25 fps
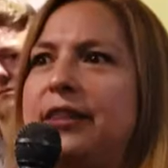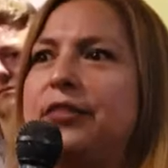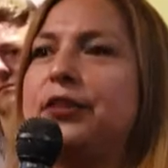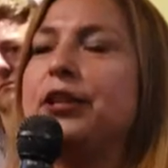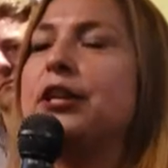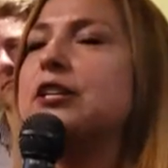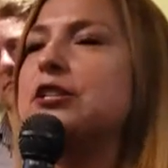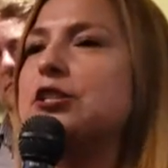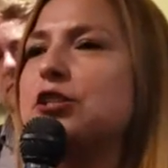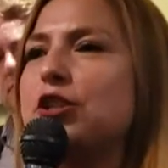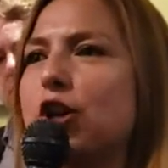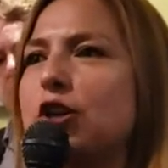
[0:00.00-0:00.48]

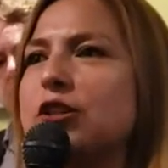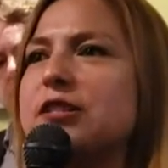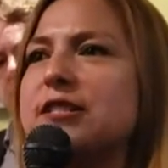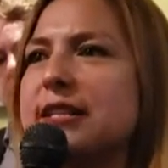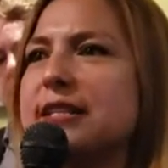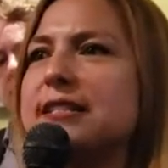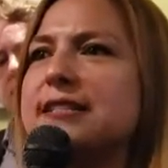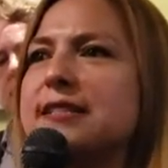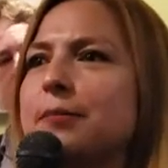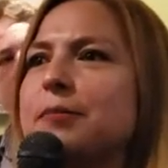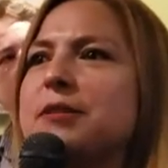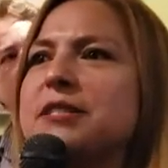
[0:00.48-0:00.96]
there's no
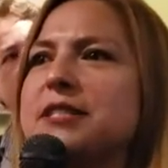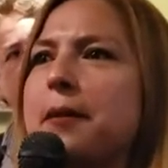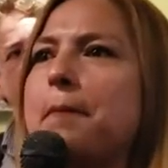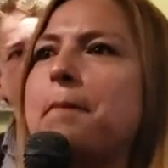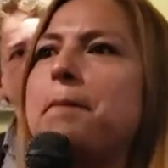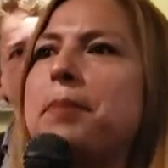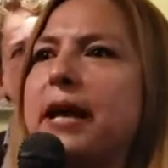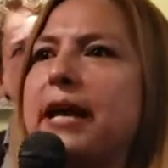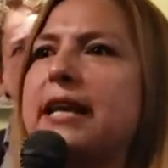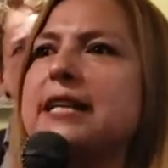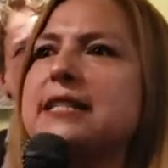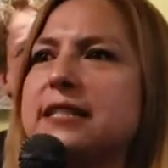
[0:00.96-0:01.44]
systems in
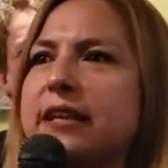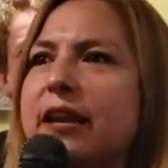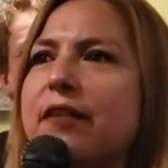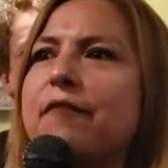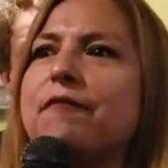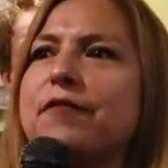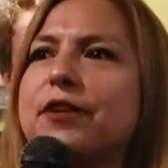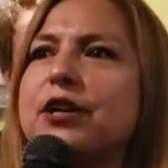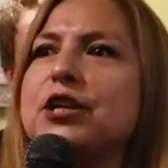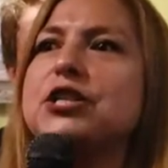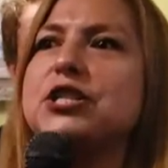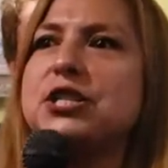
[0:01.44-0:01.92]
place
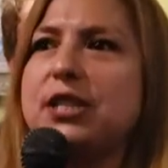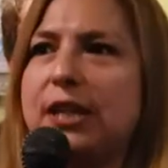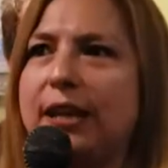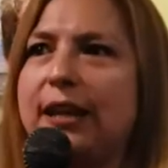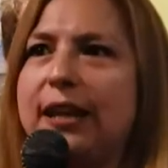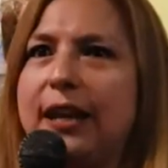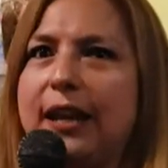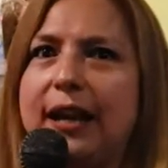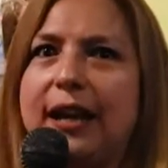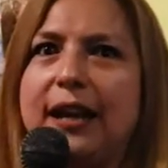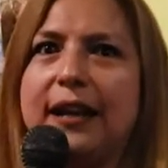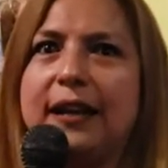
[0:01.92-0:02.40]
in
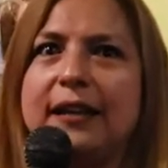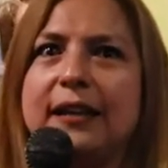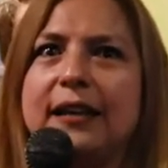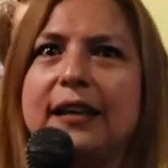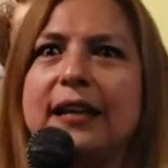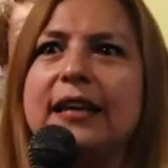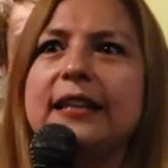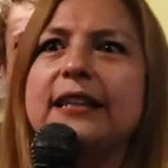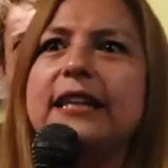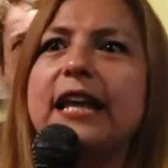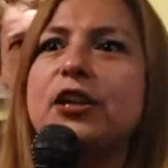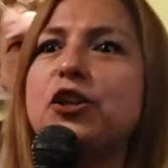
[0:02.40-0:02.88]
Virginia
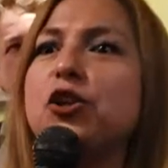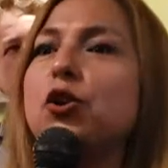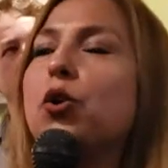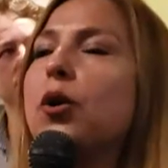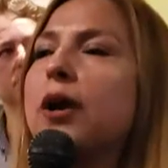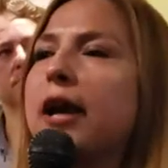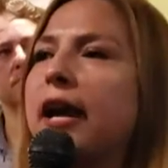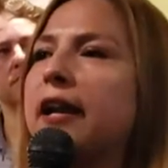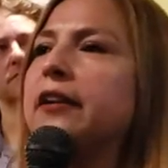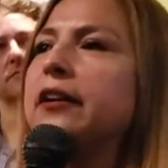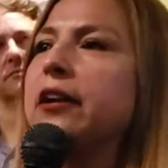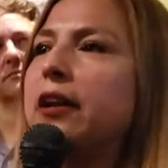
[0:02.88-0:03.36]
that you
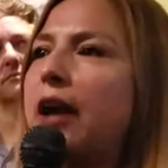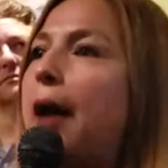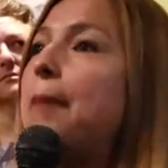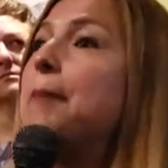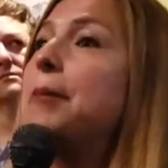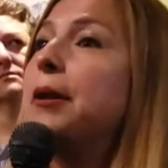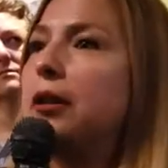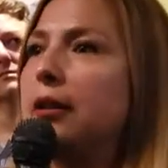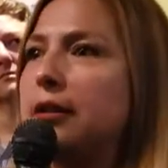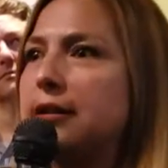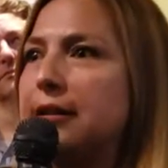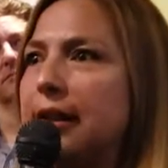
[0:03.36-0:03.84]
can, I
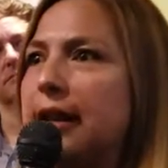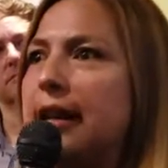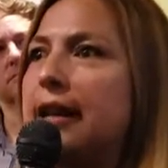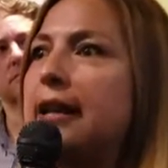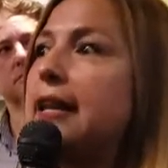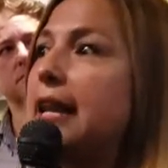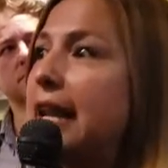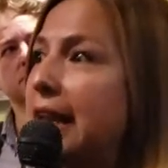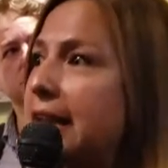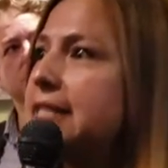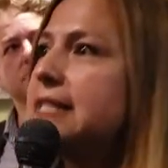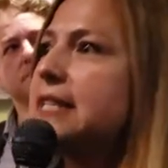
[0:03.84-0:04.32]
mean,
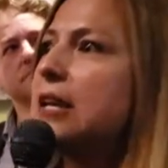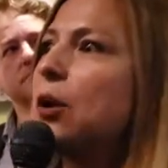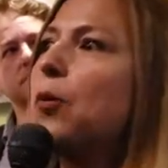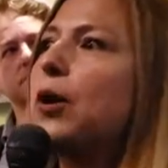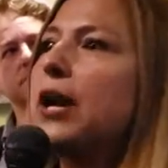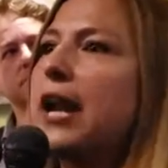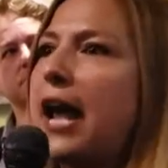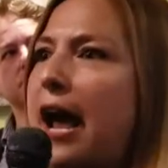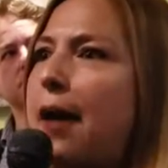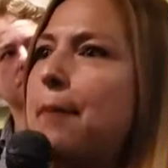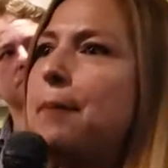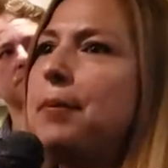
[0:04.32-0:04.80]
let's see
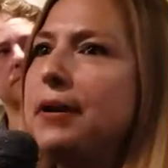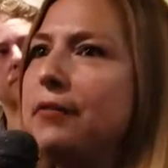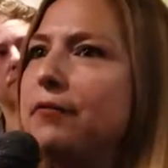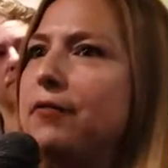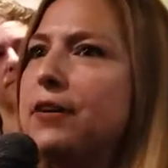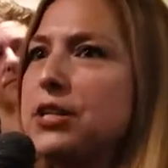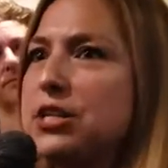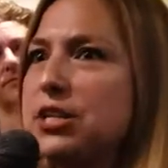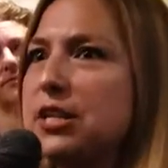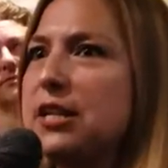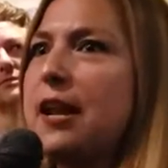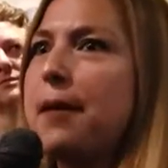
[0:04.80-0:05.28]
what happened in
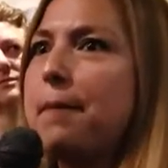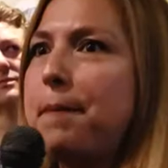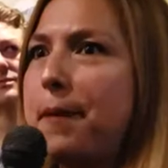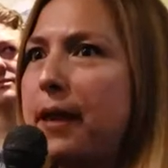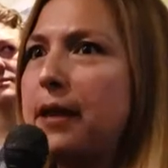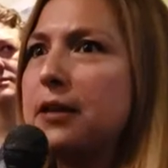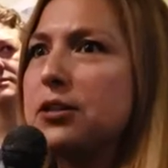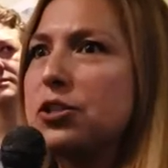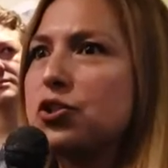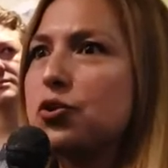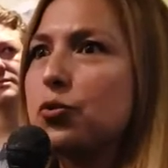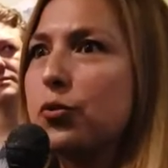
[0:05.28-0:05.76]
Virginia
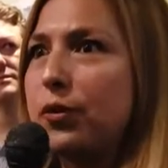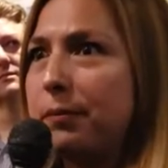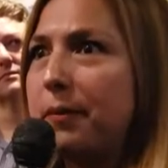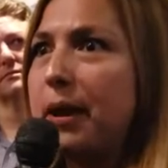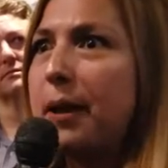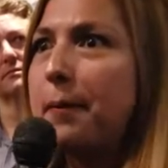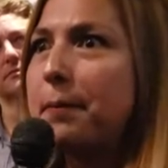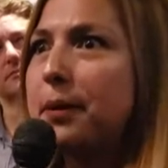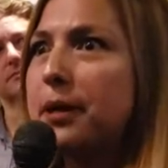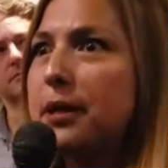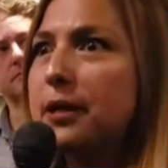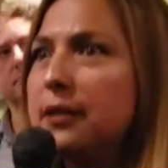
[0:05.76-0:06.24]
Beach,
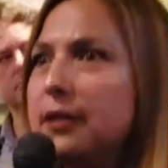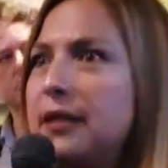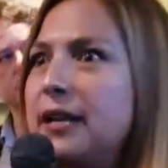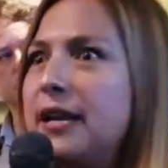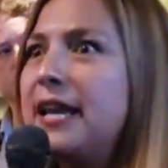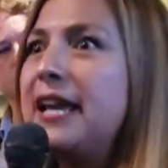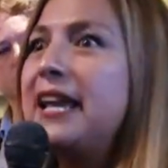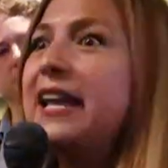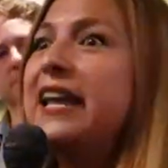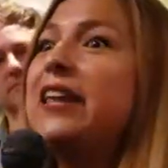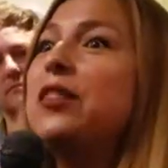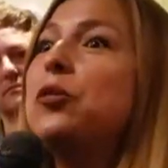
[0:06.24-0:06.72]
remember?
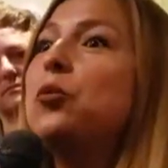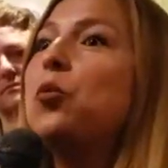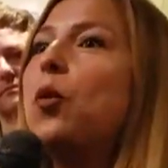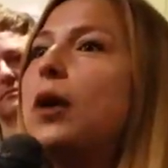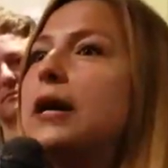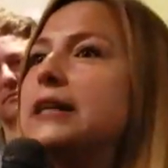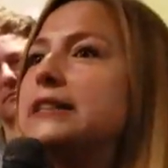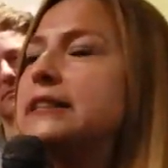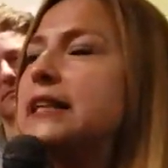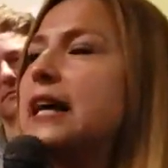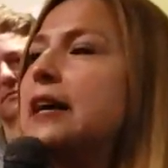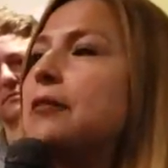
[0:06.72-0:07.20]
It
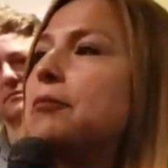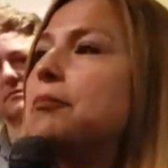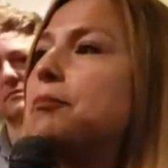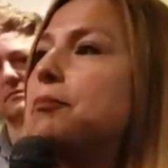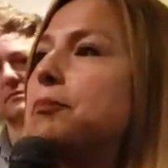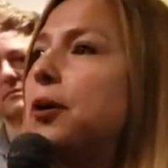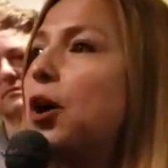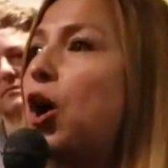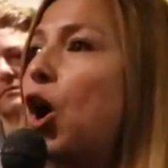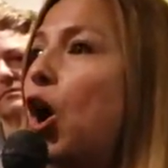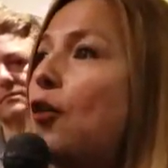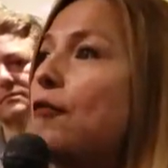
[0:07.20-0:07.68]
was a
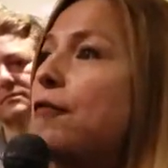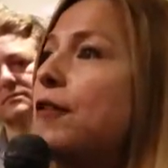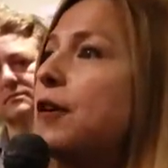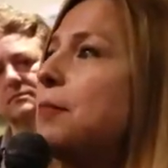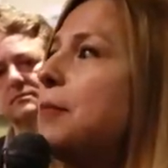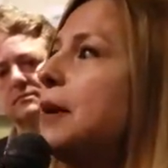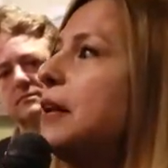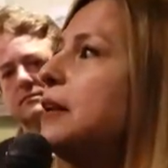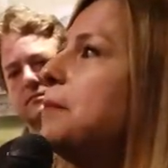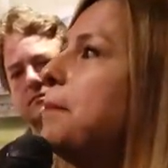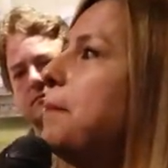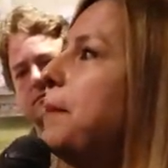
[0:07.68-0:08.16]

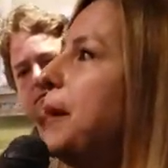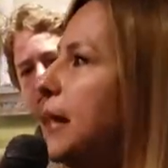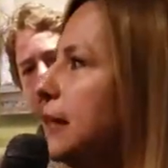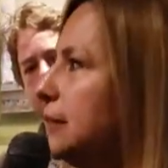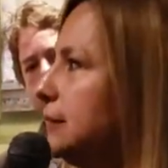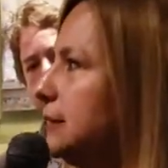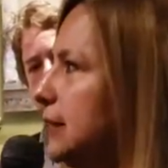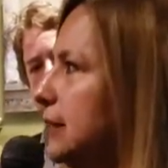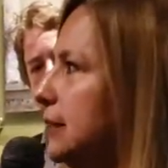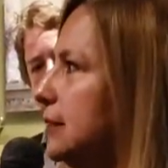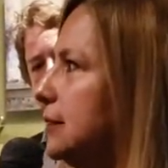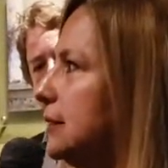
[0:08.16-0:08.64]
government
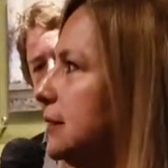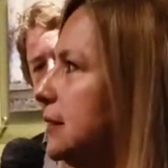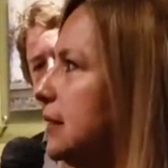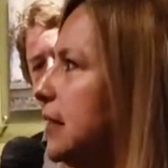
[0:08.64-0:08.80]
building.